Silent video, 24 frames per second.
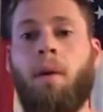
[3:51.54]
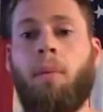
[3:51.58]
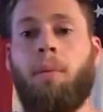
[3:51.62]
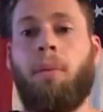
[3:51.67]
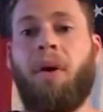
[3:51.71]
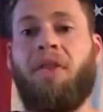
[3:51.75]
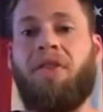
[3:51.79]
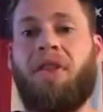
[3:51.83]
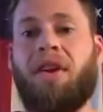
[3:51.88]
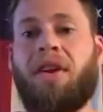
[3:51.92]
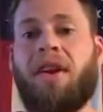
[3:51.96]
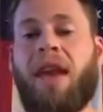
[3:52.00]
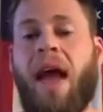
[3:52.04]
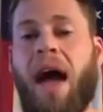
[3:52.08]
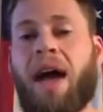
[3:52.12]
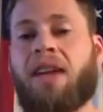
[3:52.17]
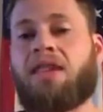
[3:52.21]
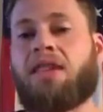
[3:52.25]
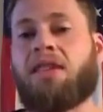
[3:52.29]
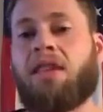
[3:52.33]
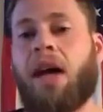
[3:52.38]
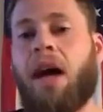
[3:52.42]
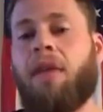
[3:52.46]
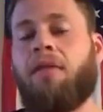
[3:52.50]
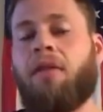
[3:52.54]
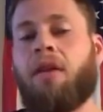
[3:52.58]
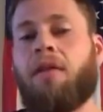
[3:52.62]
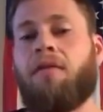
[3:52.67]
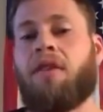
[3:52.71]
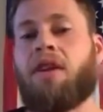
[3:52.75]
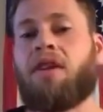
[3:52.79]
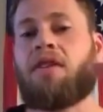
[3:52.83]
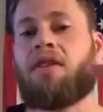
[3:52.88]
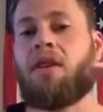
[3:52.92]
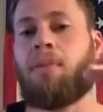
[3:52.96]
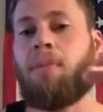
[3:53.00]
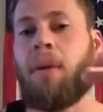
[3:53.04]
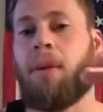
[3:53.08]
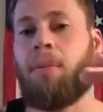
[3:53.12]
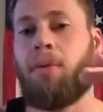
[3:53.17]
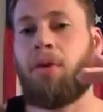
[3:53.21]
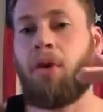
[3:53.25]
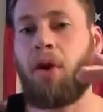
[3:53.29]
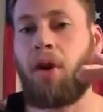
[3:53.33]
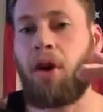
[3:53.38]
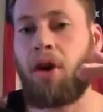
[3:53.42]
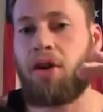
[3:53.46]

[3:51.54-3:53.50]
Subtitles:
But the next level of this that people don't